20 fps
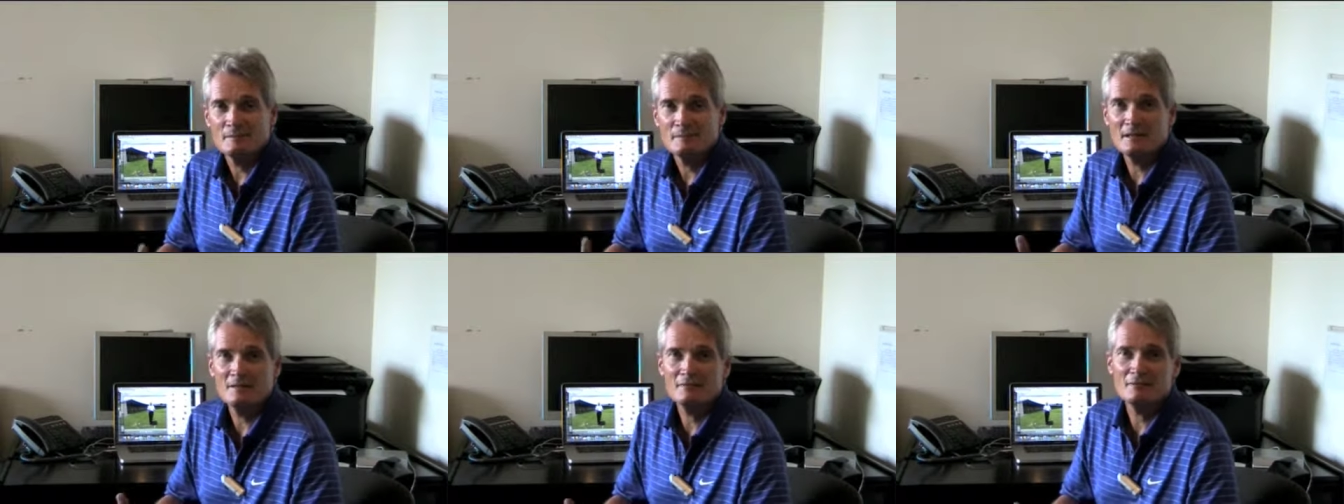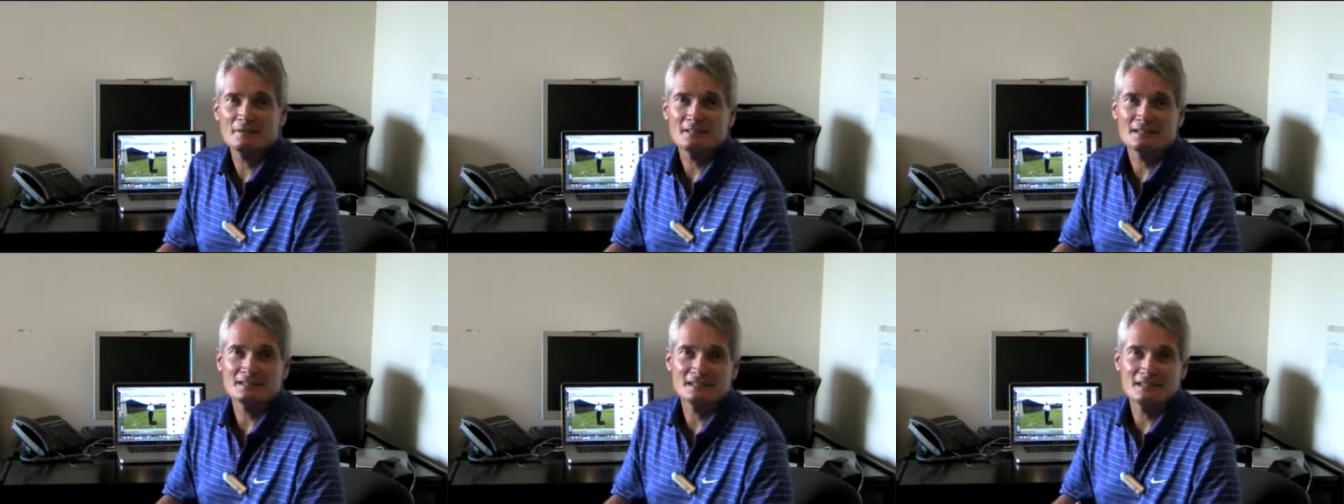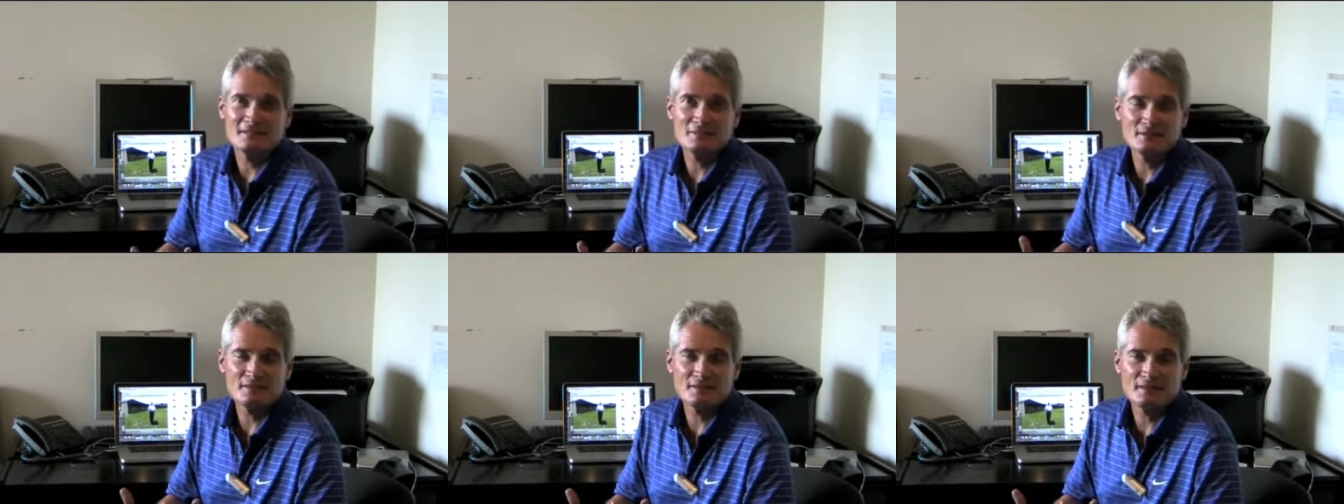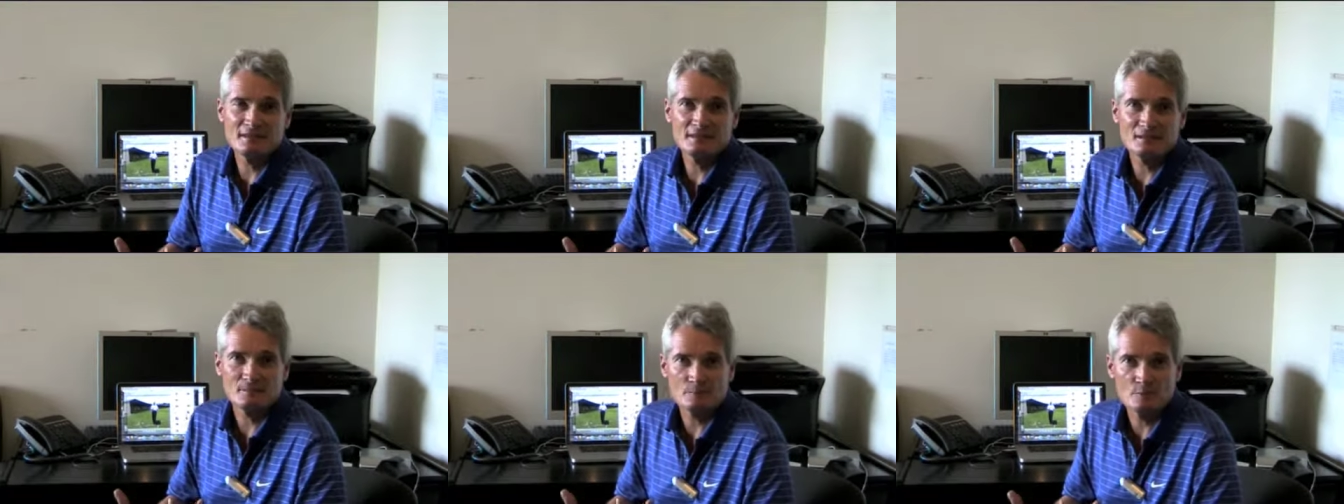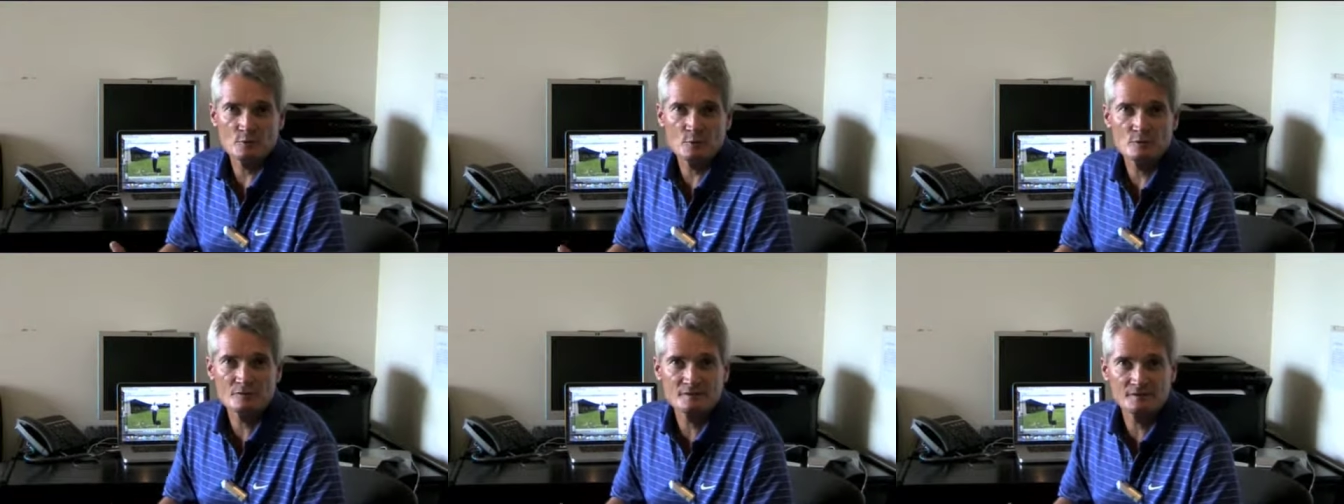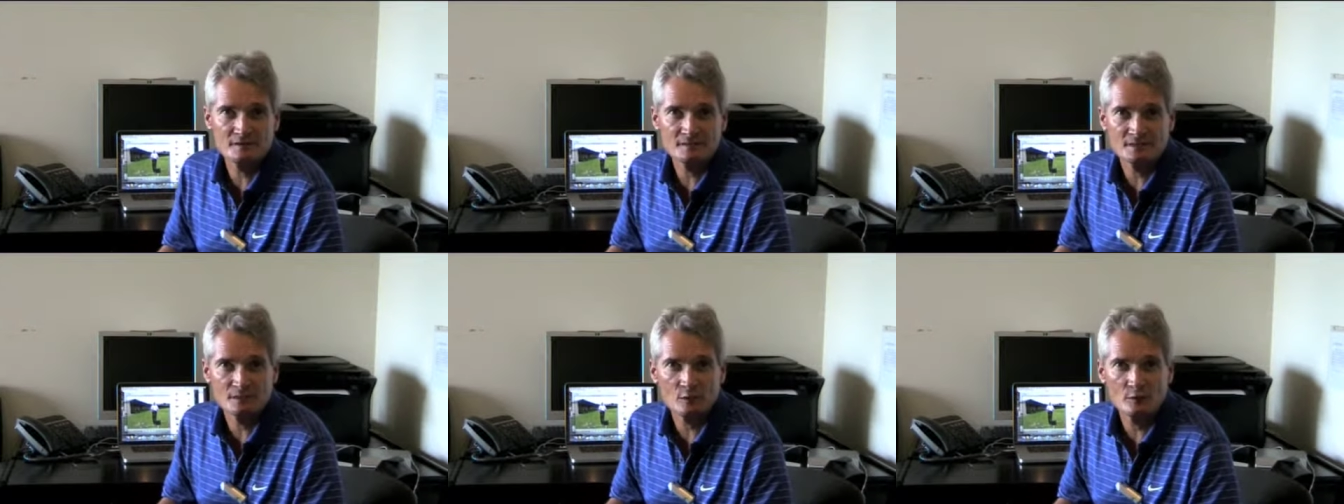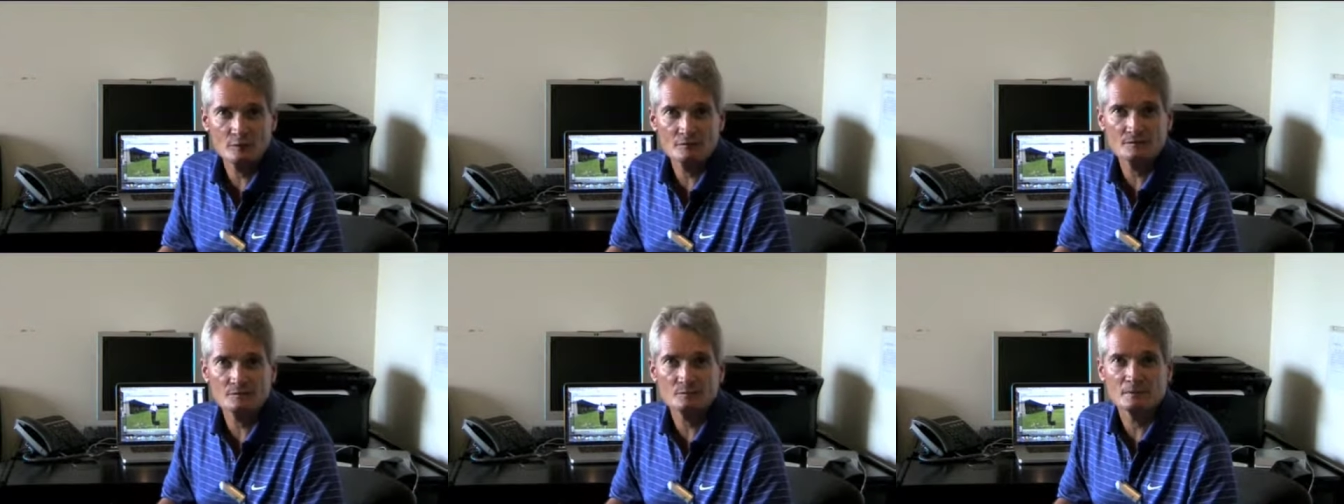Pivot is everything that moves in the
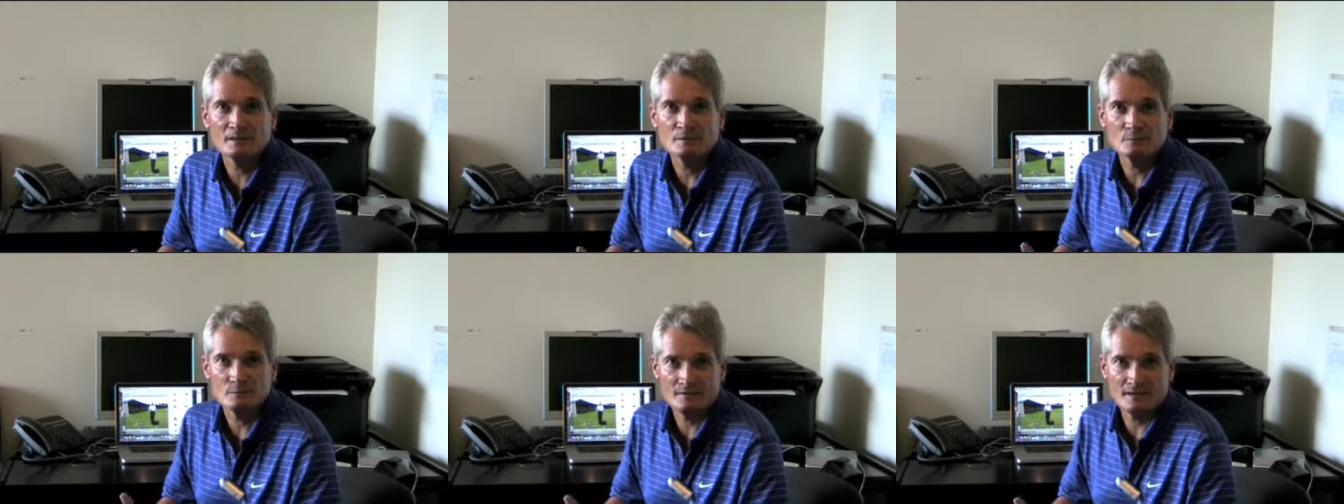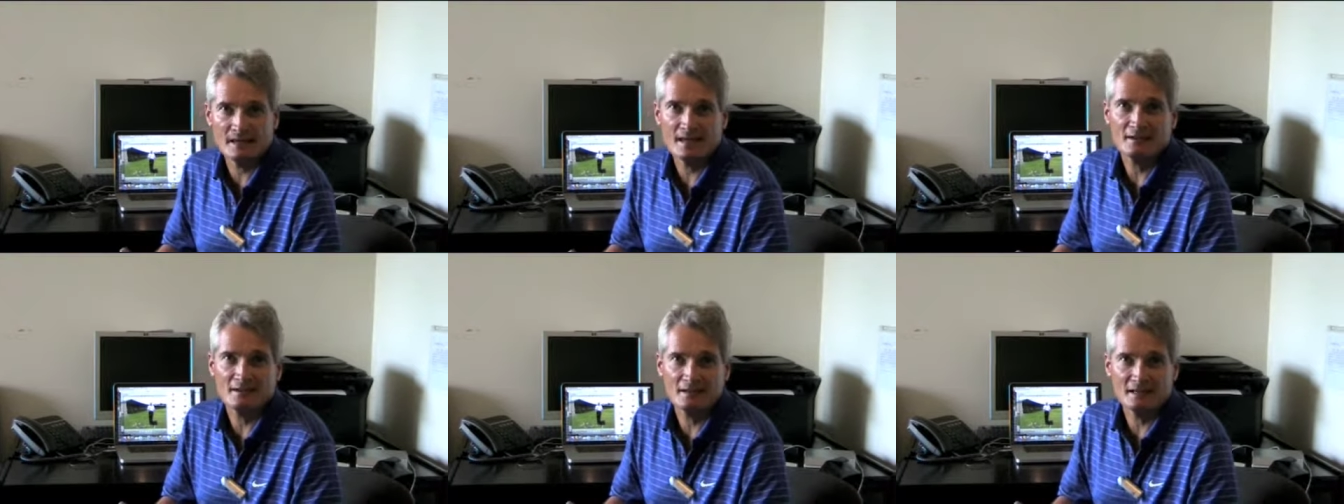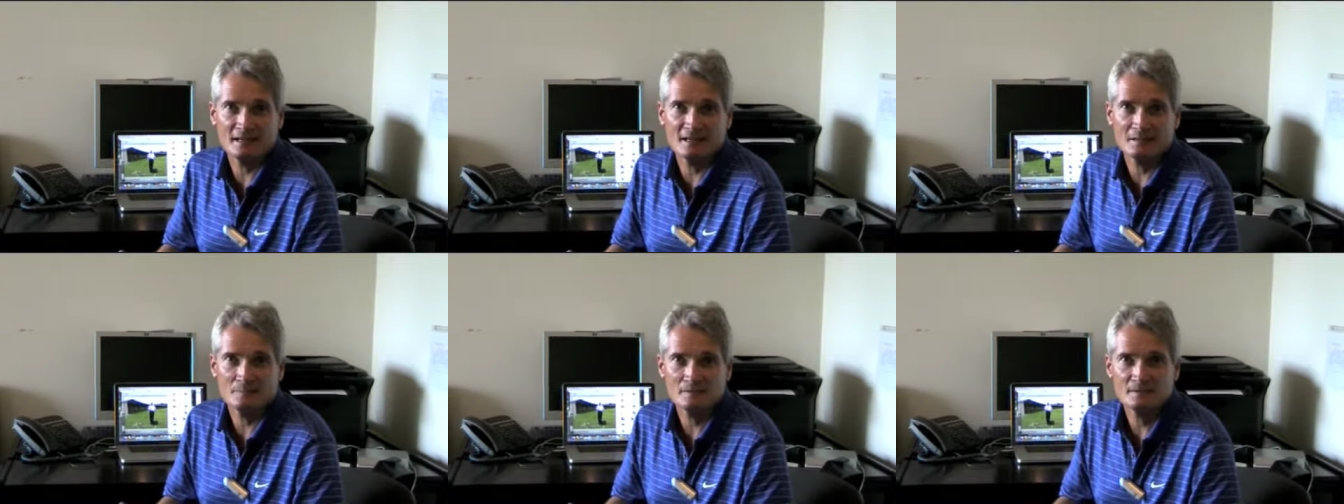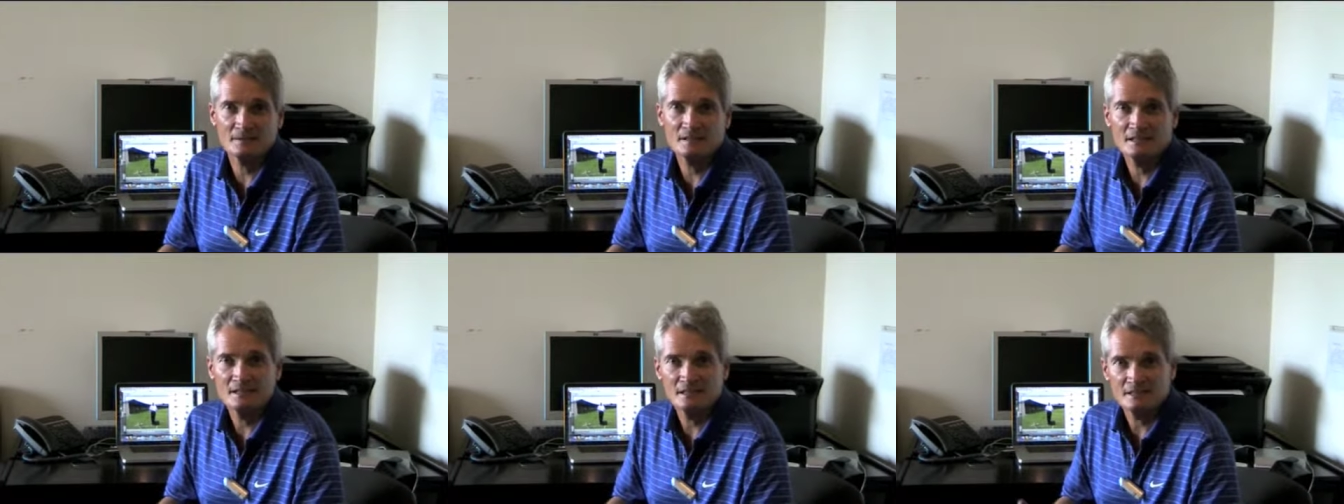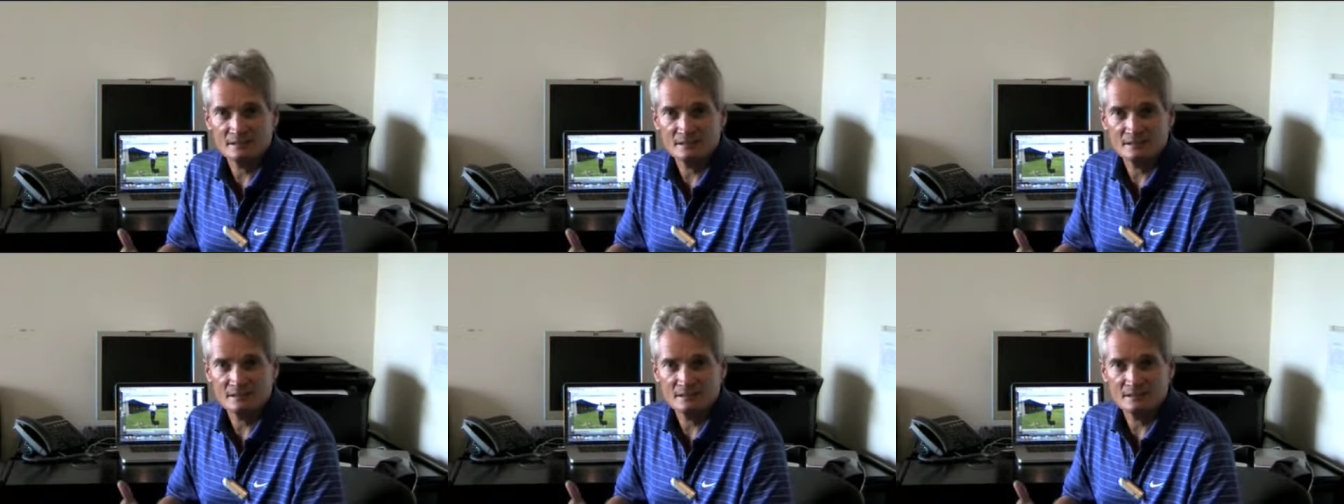golf swing without arms.